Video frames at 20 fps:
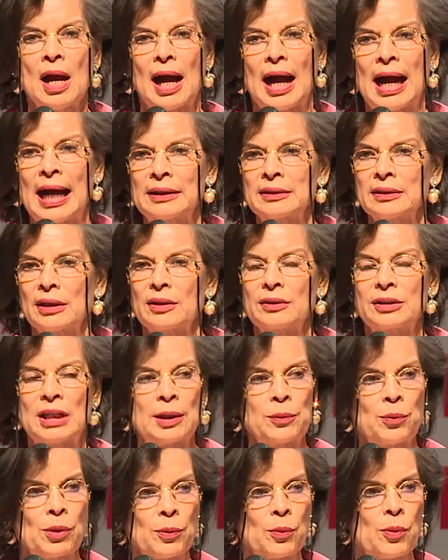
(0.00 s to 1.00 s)
And
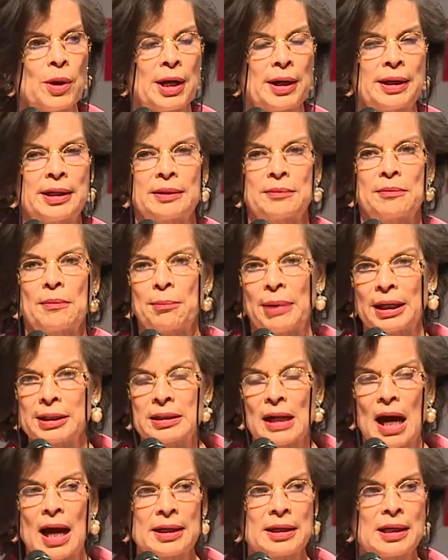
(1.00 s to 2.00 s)
they were wearing
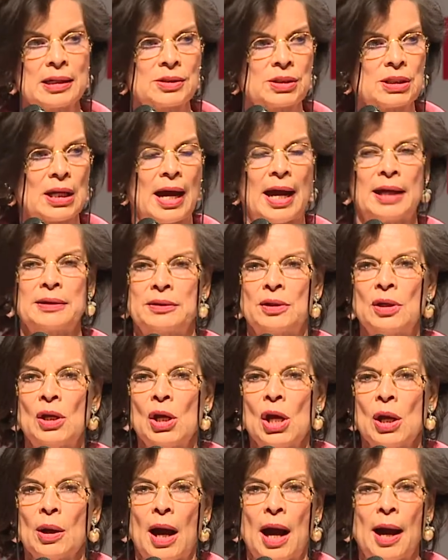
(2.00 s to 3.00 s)
bandanas and
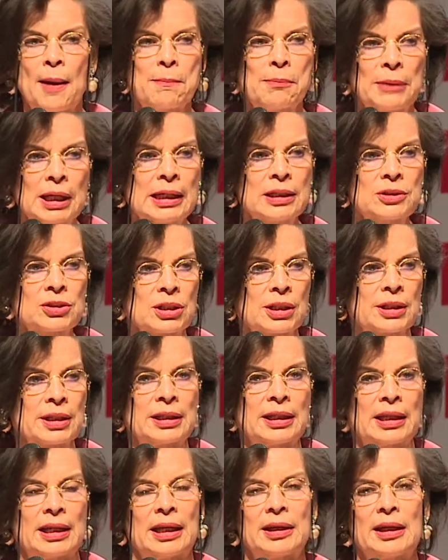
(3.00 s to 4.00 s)

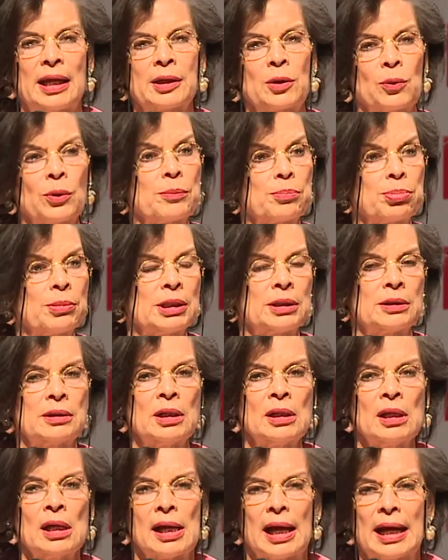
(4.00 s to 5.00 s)
military equipment
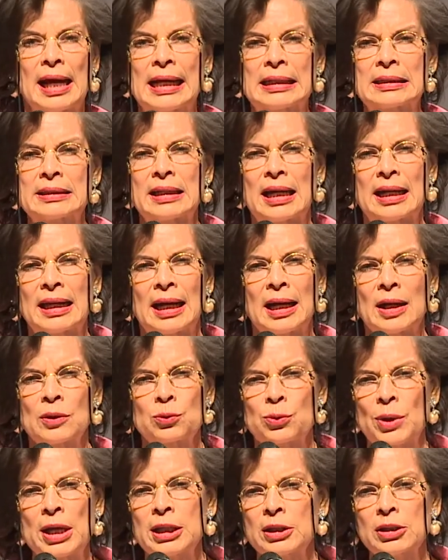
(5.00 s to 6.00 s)
and
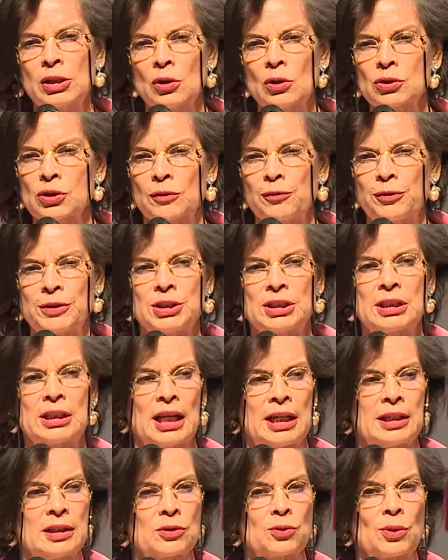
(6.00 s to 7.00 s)

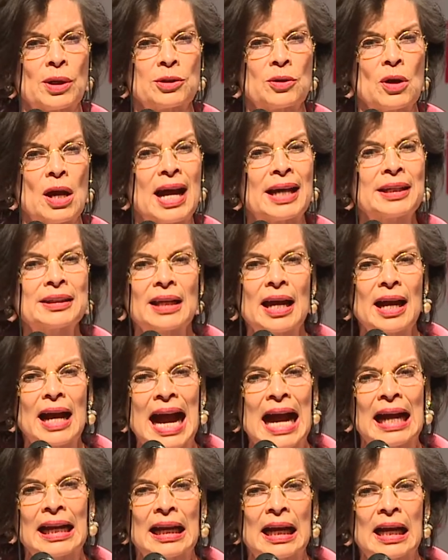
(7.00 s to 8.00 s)
sophisticated radio, and
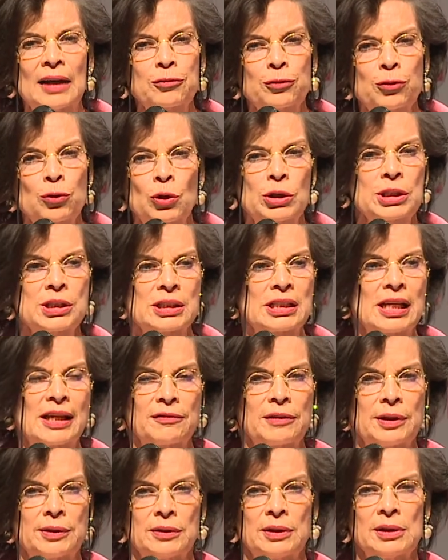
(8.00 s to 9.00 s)

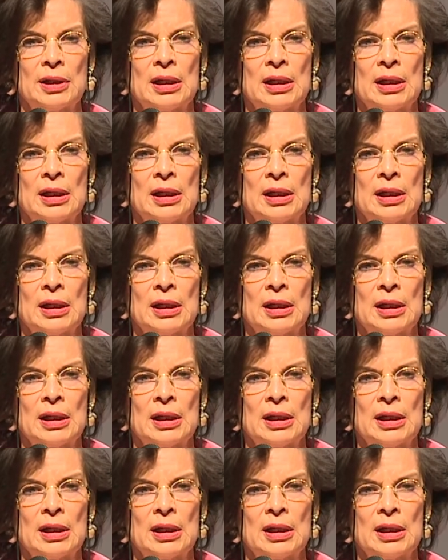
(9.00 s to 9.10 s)
AK-47.